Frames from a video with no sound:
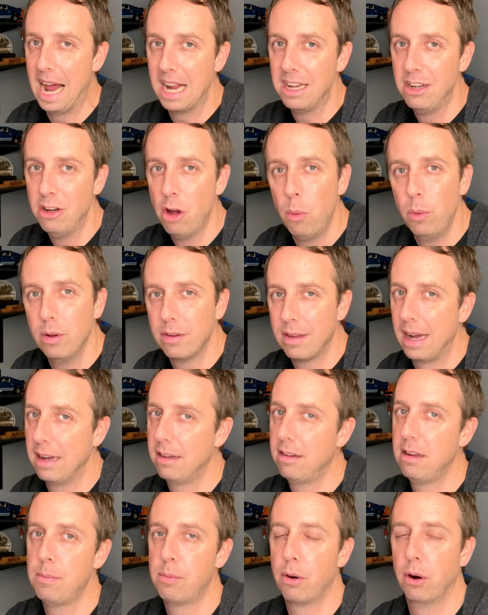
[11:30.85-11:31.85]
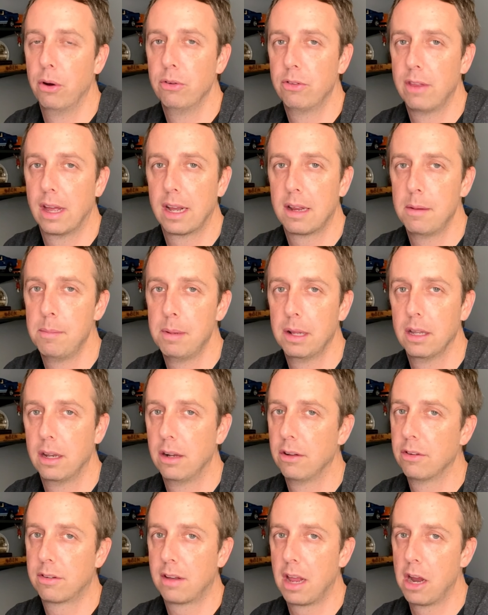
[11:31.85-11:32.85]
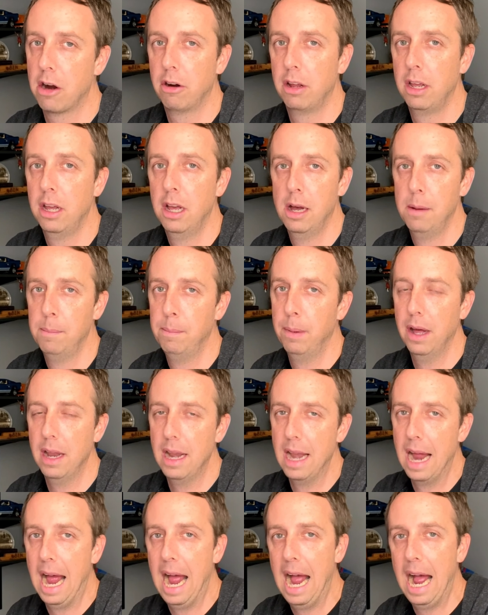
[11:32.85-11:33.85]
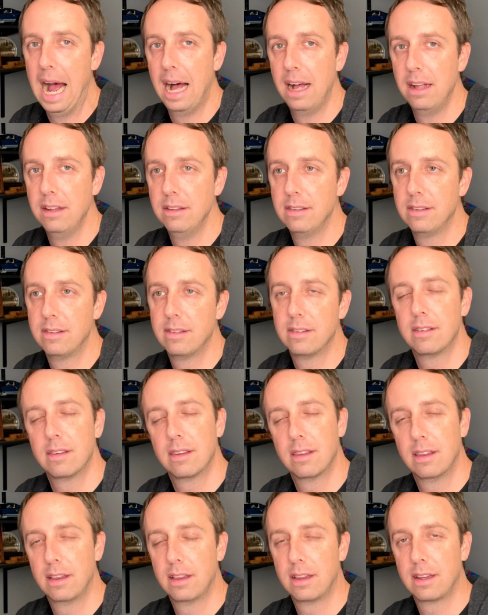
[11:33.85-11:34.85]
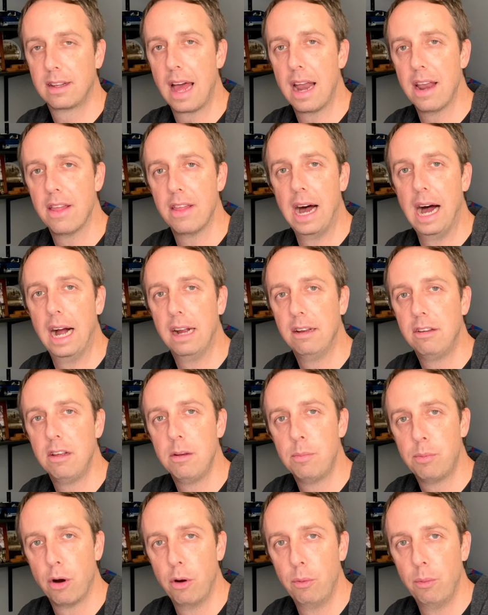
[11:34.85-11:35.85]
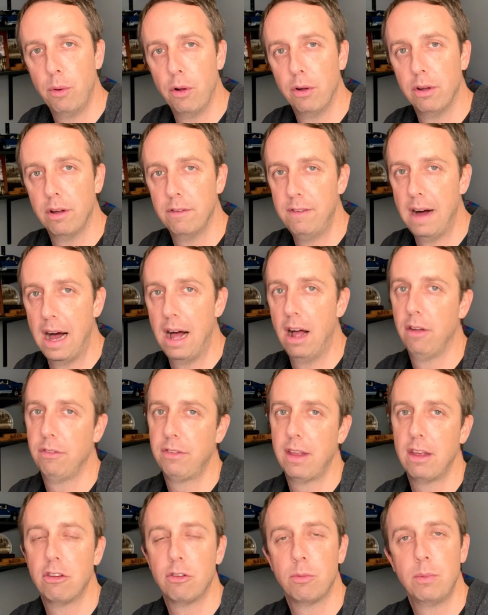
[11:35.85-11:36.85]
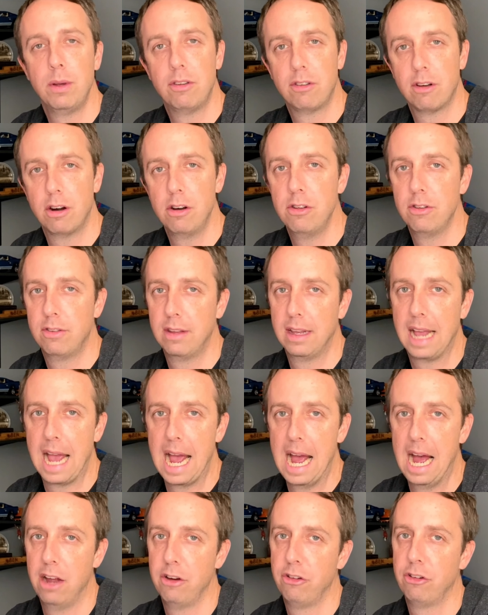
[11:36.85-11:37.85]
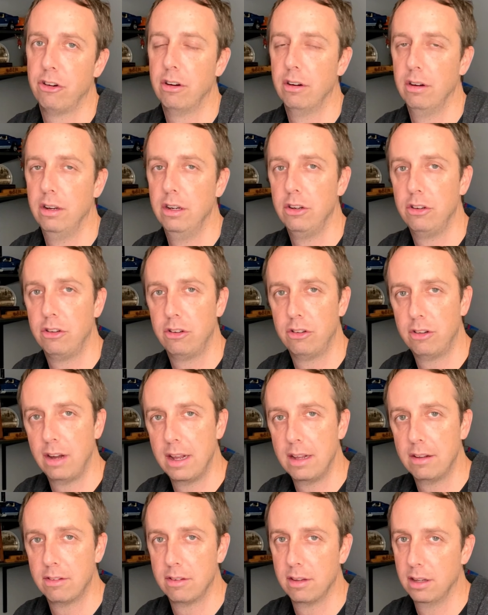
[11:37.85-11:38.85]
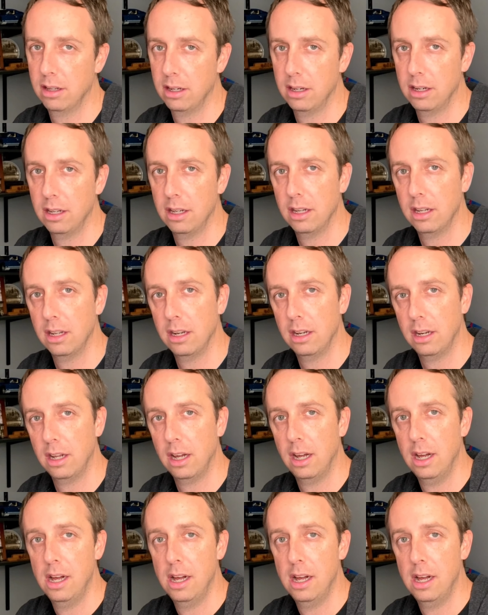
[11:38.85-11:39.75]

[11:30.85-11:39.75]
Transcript: I know as IT pros that can be a little scary, but as kind of the IT pro role evolves, as we start using Azure and JSON and